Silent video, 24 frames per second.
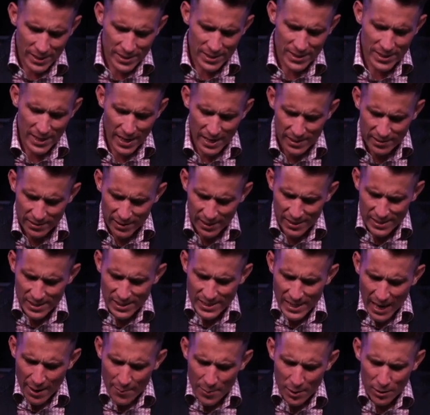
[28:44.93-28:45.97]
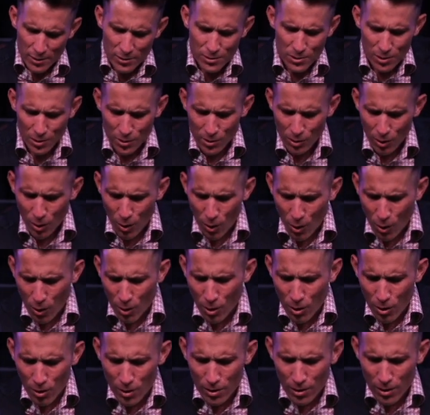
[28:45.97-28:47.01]
says, Then Samuel took the
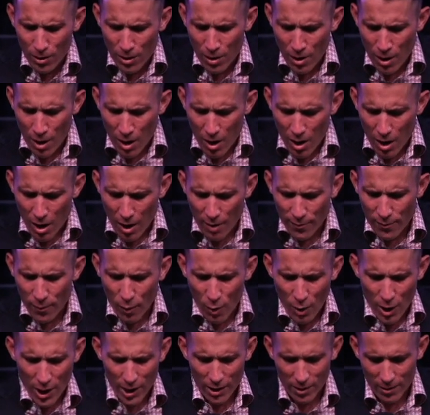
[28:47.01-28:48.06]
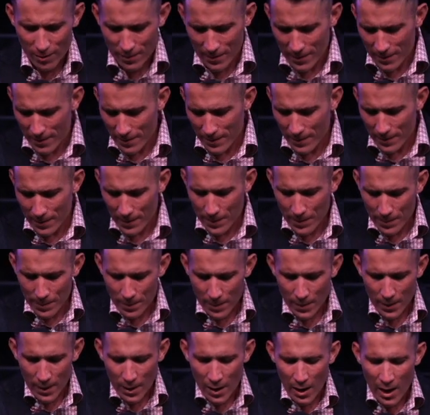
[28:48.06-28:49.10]
horn of oil
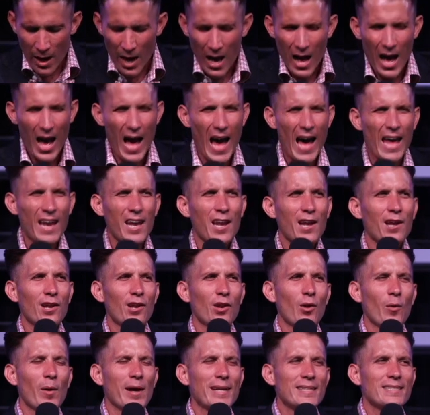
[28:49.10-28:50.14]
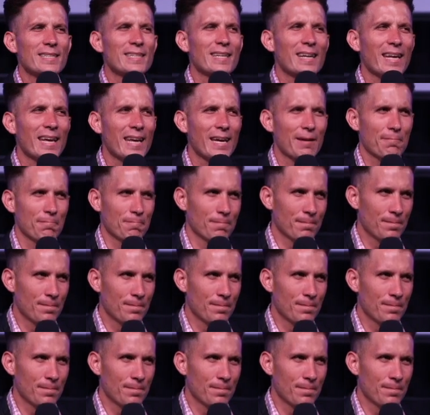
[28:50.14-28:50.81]
and anointed him